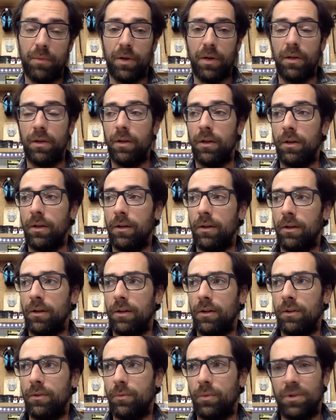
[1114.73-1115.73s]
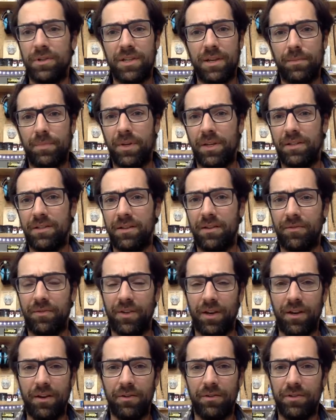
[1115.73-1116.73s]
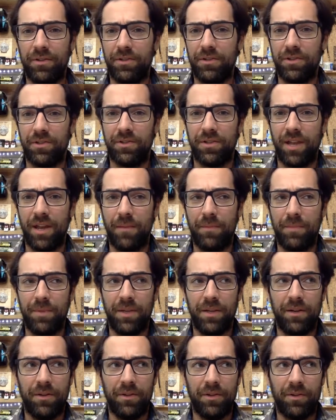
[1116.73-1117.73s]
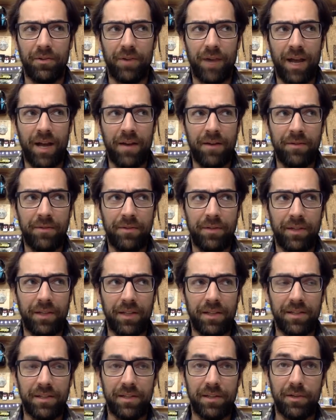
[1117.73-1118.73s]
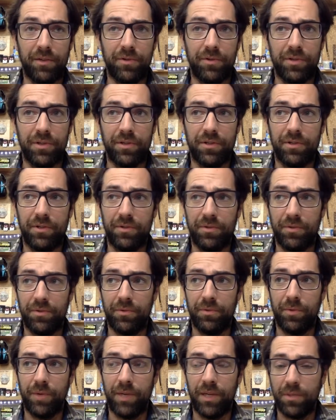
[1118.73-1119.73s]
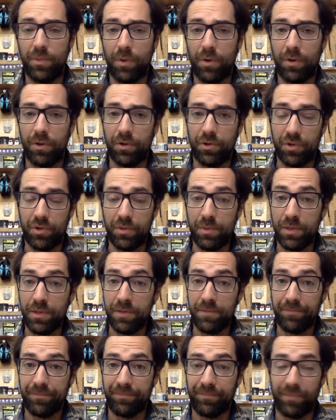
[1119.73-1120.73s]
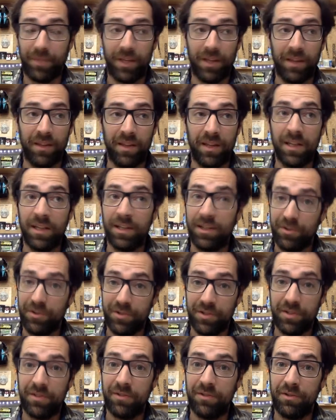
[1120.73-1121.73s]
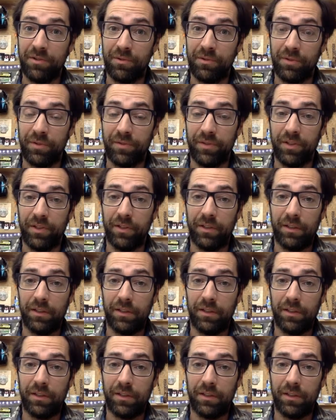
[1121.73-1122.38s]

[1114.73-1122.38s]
But where does that pink stuff go? Do you just empty it on the ground? I guess it goes into wastewater treatment, and then it goes into your river.